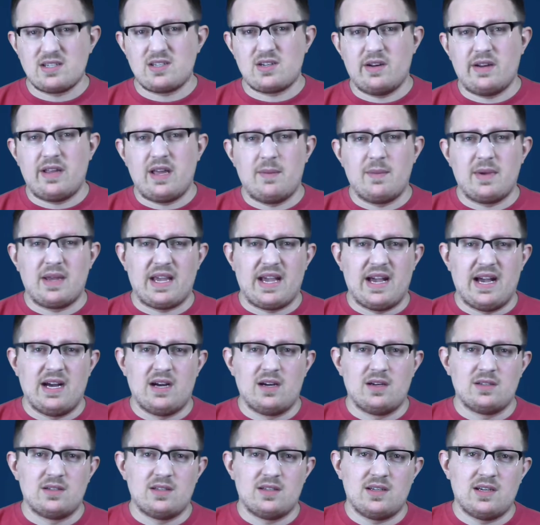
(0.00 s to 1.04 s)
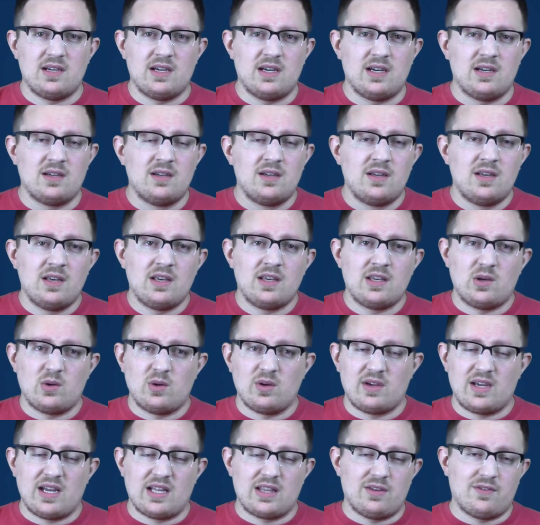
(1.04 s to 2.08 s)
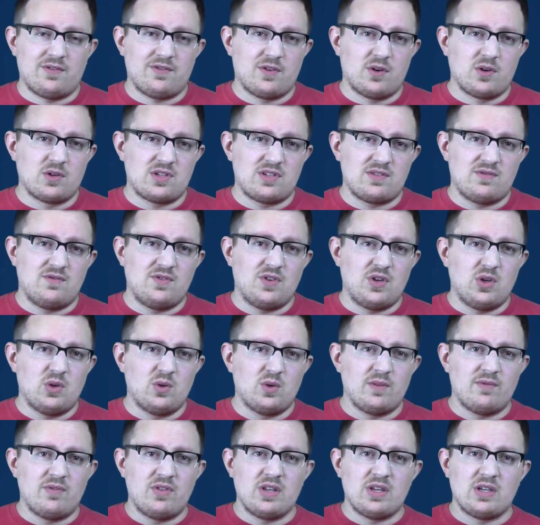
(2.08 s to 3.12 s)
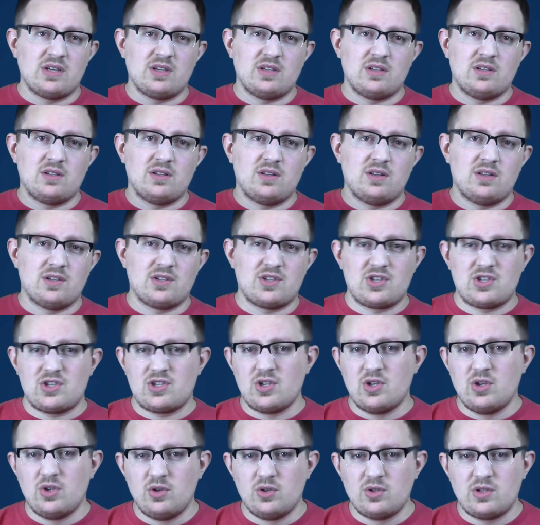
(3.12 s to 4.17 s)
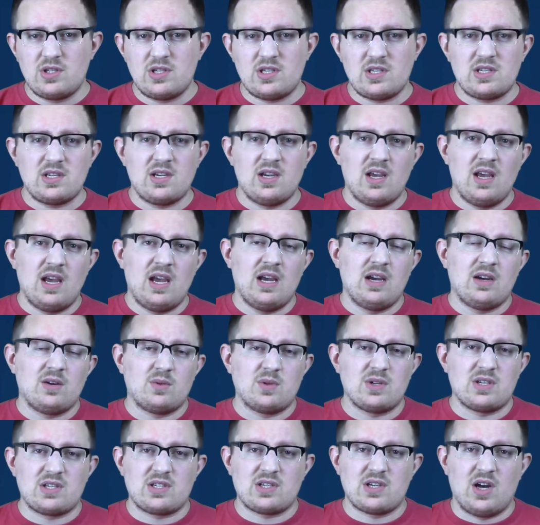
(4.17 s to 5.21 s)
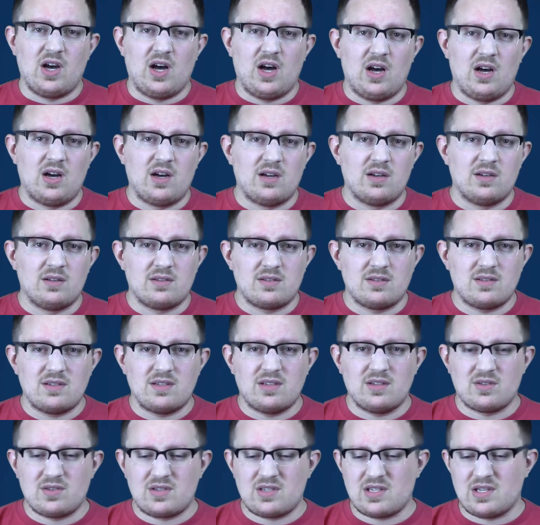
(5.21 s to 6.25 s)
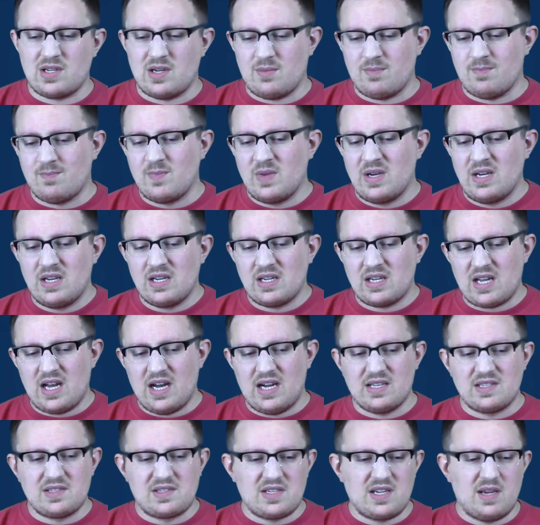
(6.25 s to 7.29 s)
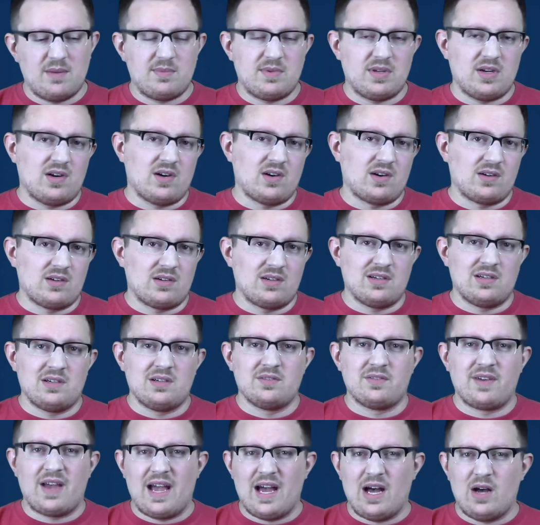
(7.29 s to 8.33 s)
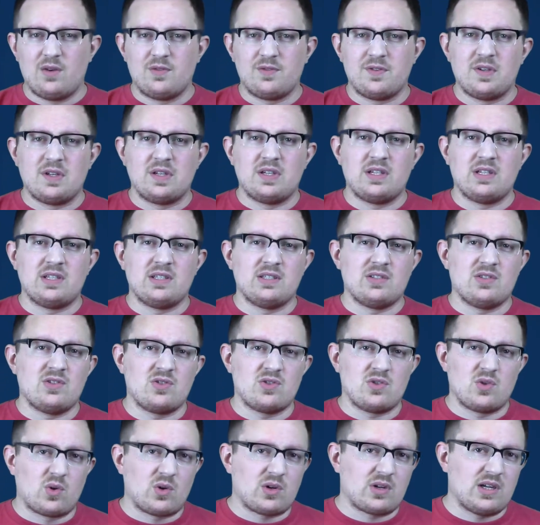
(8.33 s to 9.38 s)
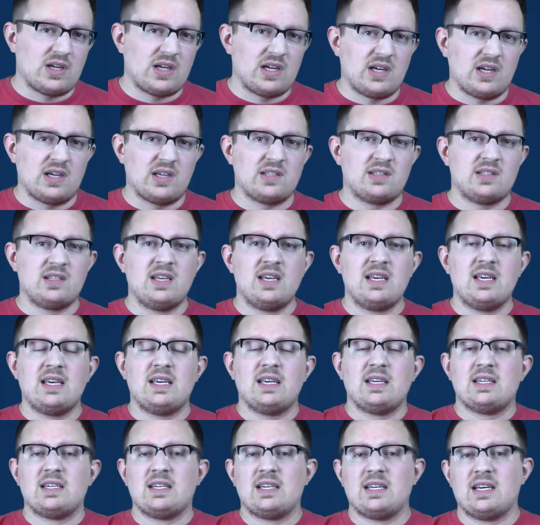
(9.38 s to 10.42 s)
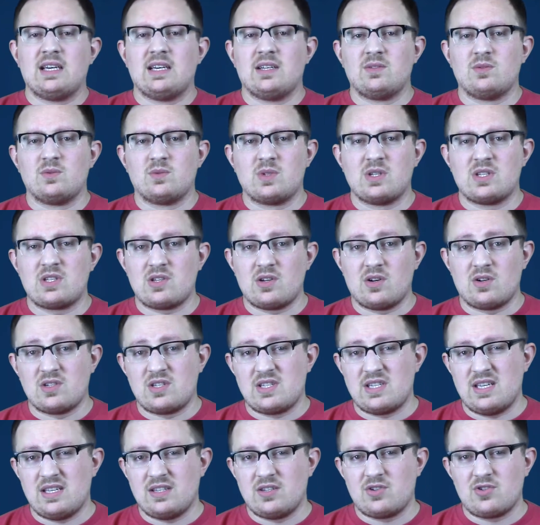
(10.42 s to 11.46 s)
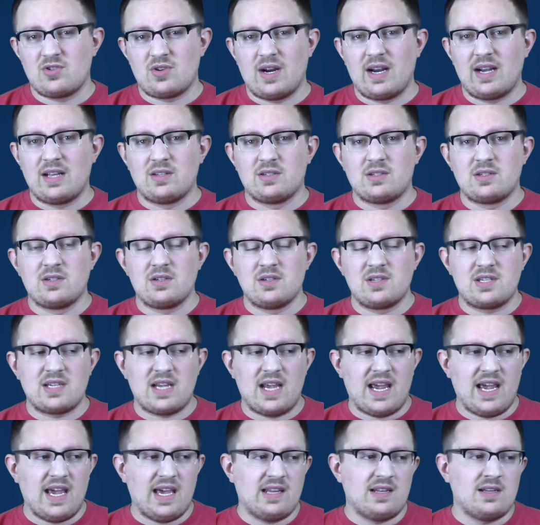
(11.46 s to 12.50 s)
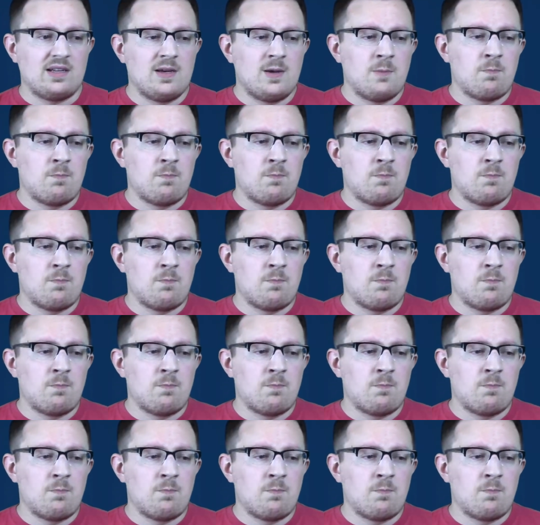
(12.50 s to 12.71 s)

started coming out. We got the first view of the suits. We saw, you know, some concept art of Alpha and Zordon, and we started seeing the trailers, and